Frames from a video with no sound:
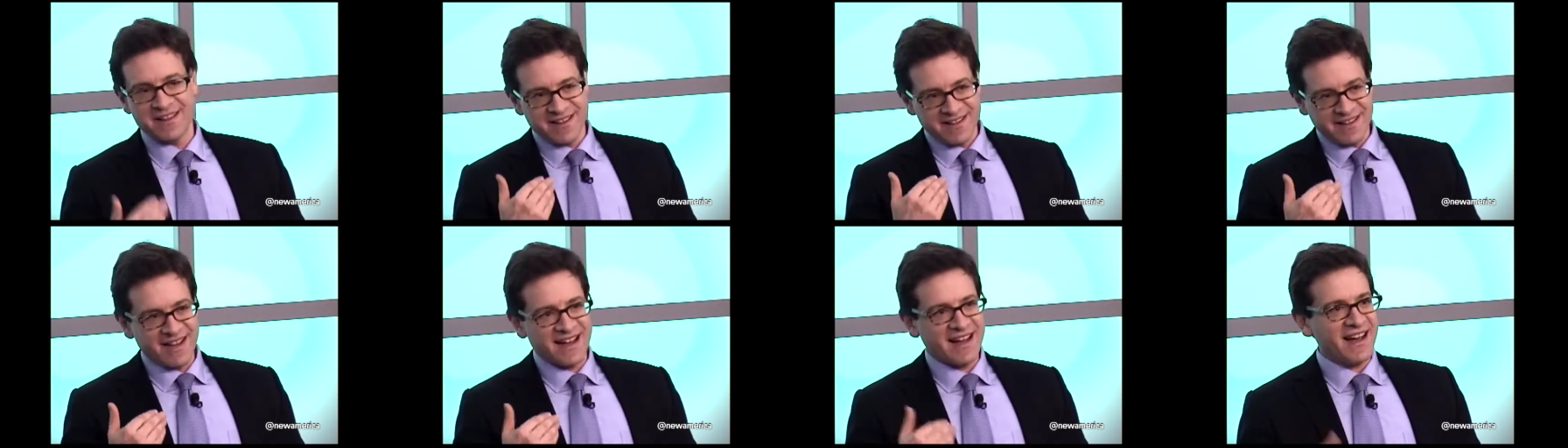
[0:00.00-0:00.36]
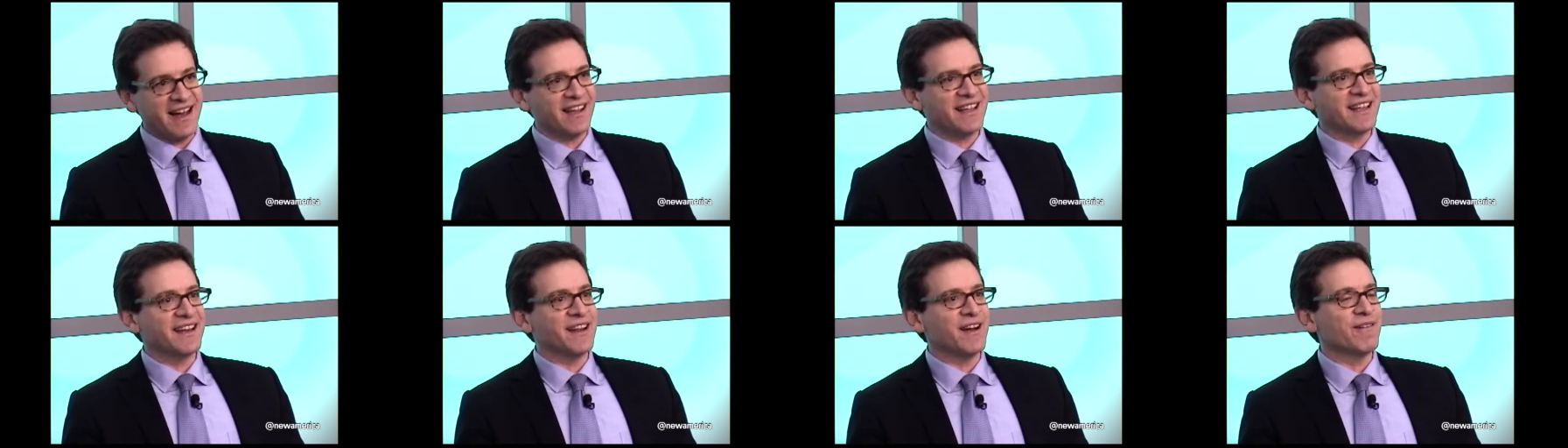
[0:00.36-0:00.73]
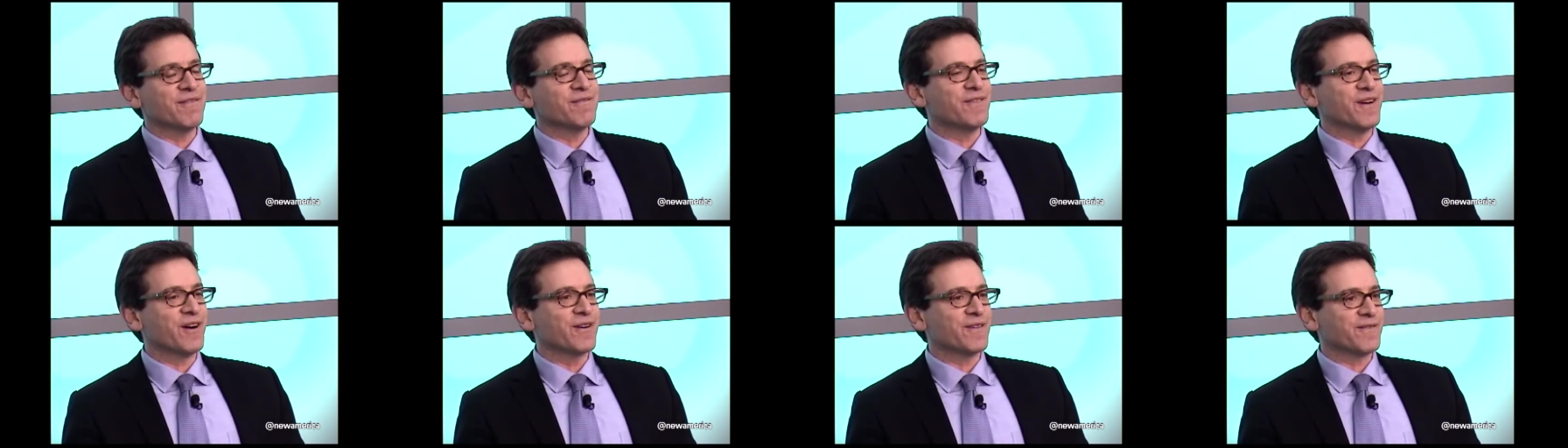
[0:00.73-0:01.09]

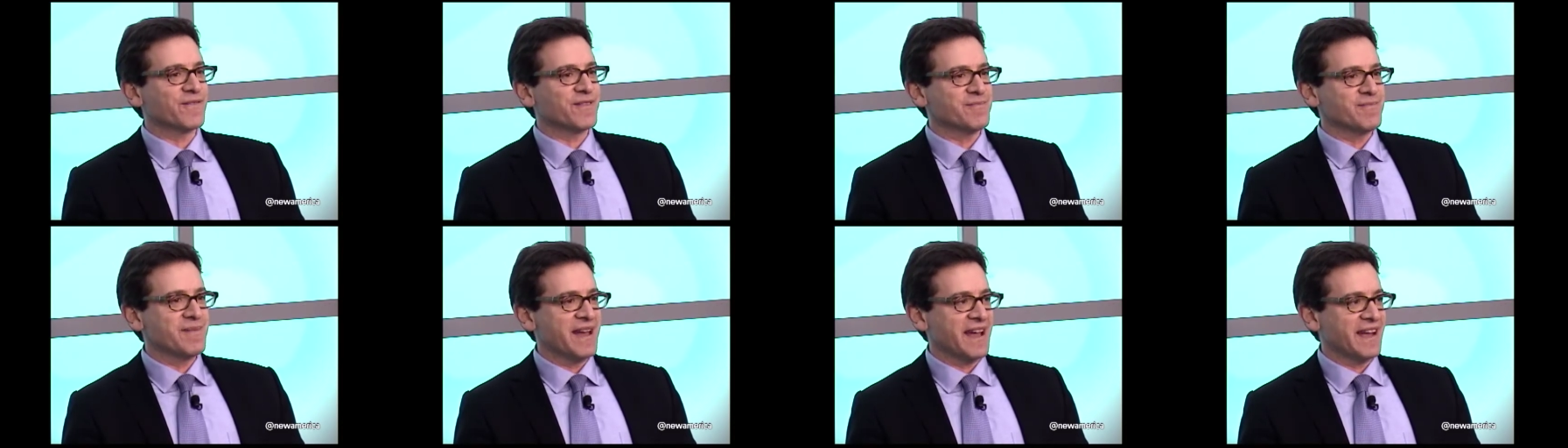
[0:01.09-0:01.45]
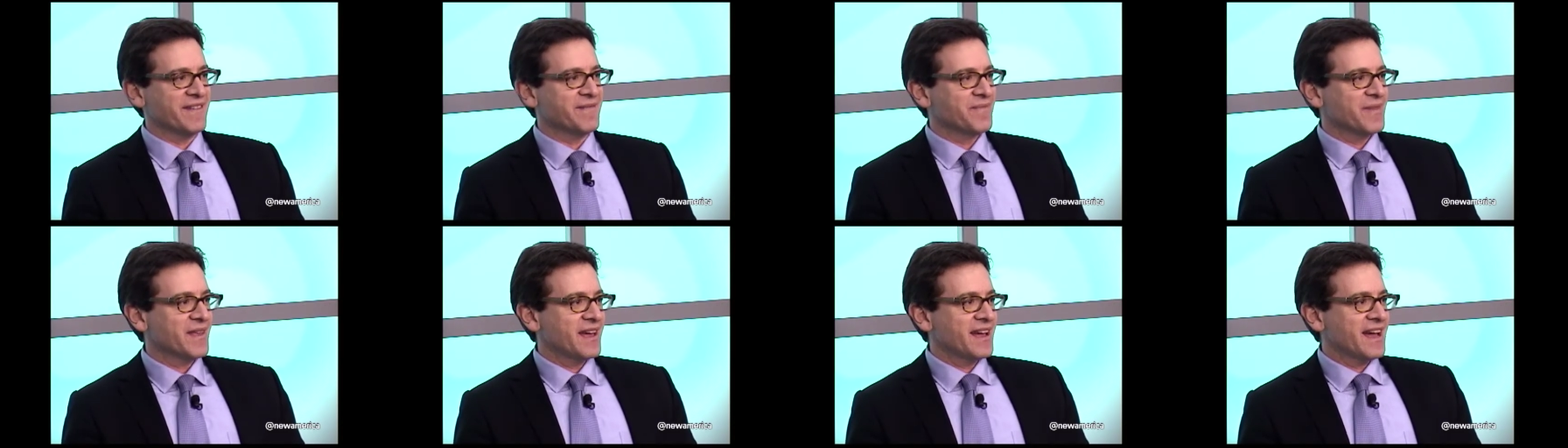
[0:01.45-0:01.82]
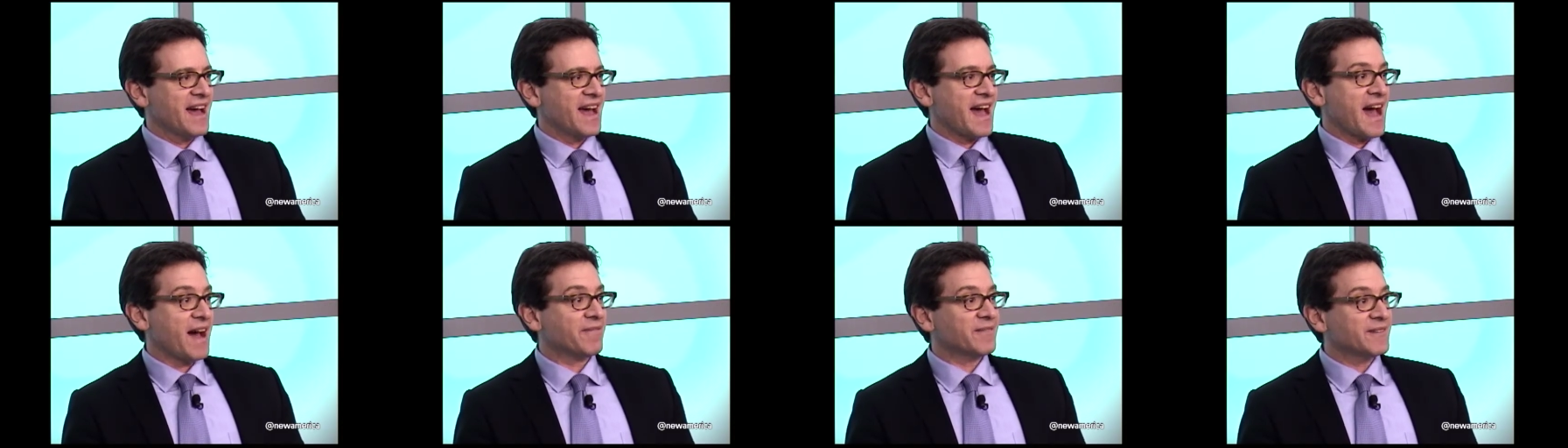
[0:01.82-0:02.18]
vote for me.
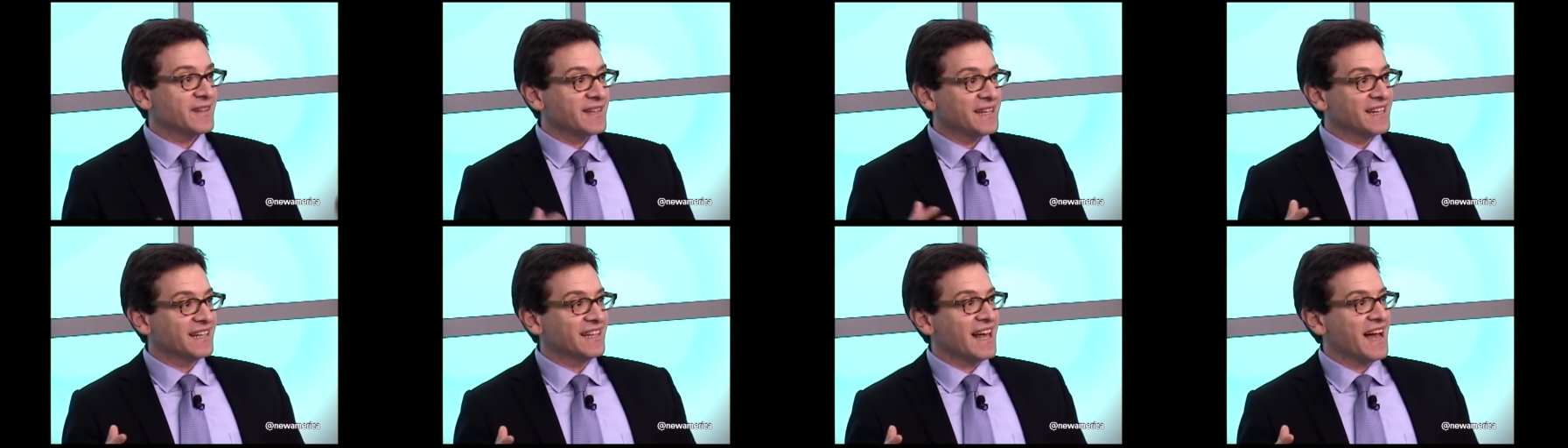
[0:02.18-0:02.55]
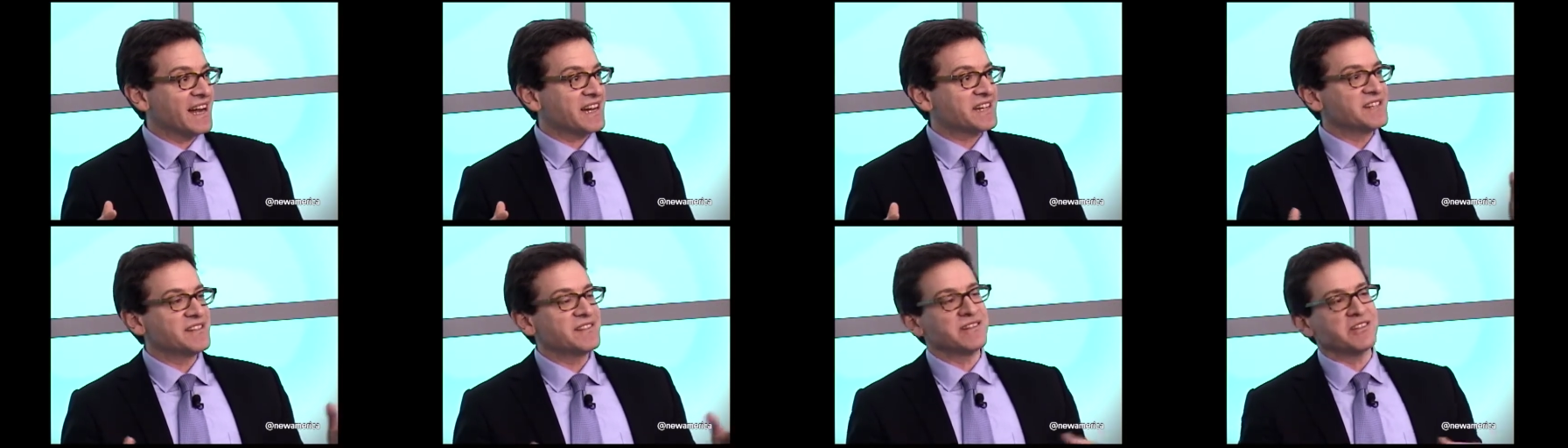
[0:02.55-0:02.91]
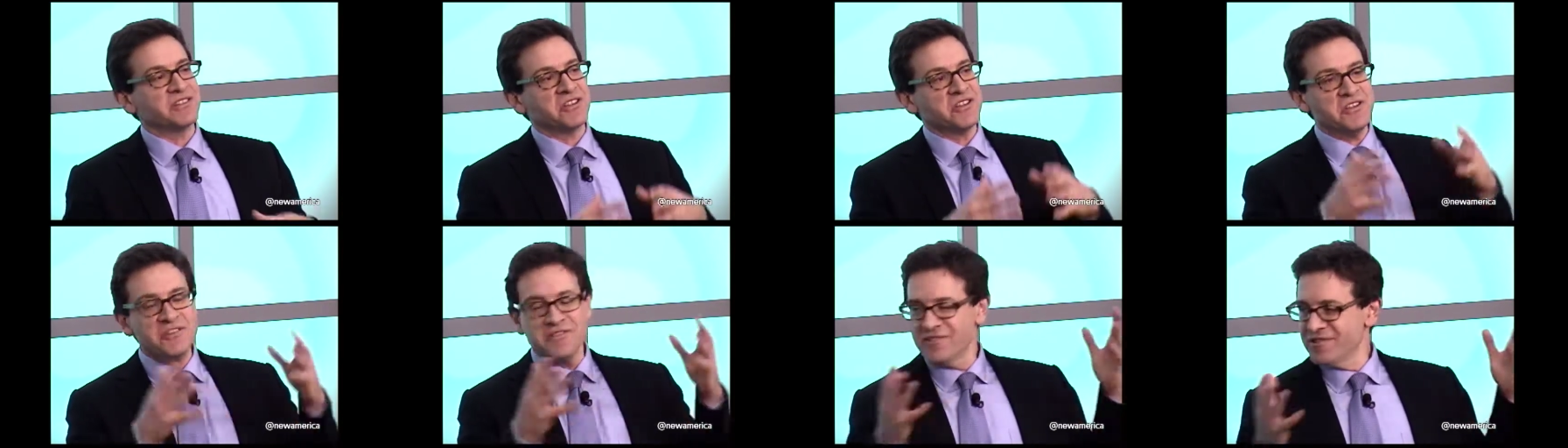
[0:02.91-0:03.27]
After the election,
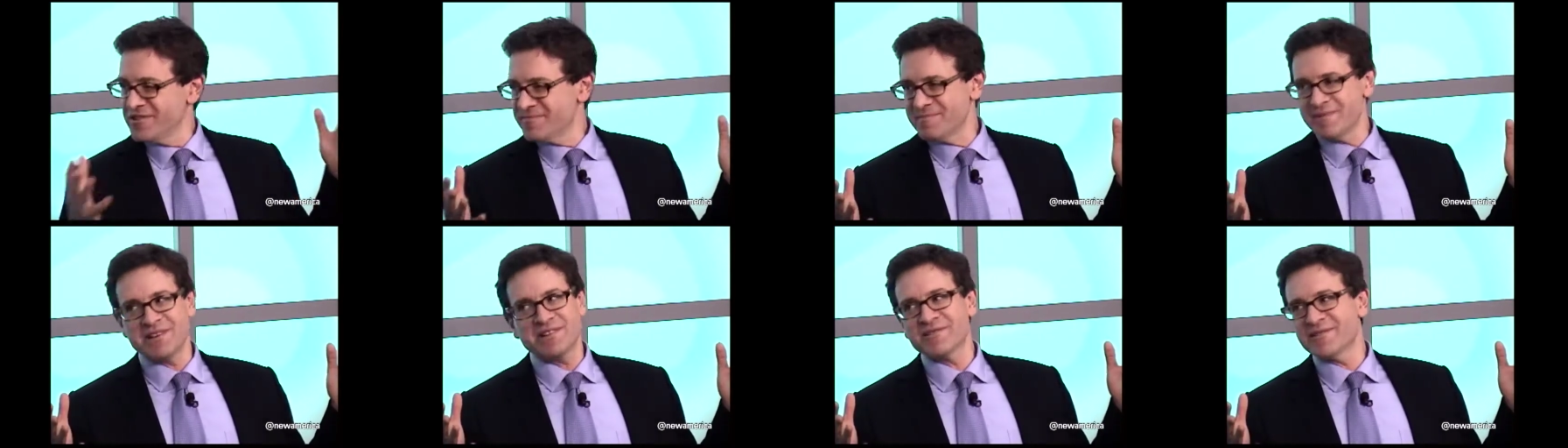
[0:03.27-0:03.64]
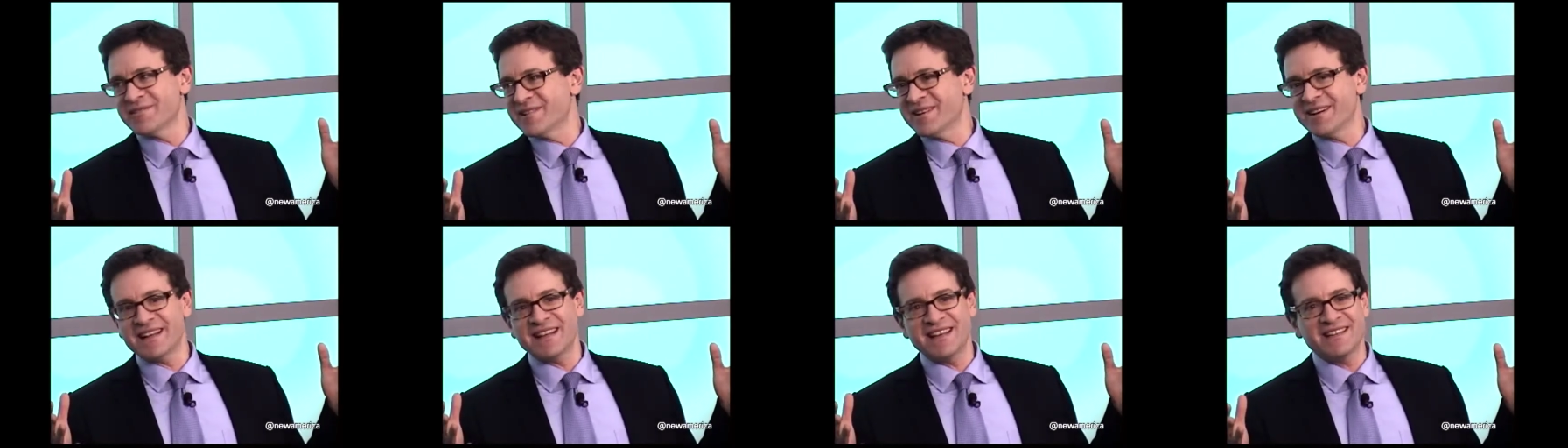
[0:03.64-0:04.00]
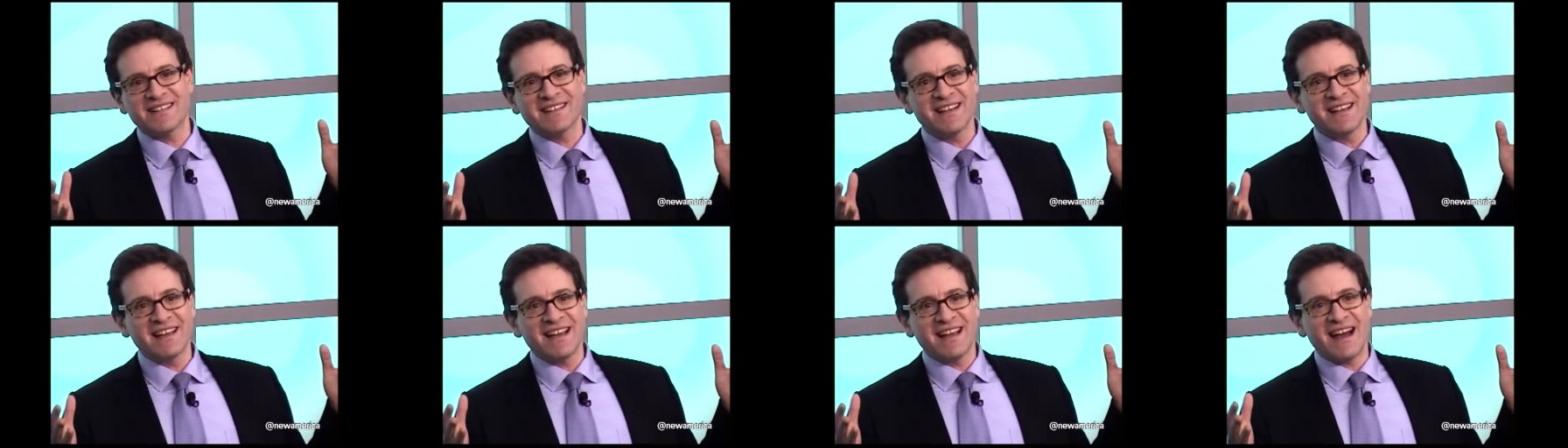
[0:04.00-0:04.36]
there's huge majorities.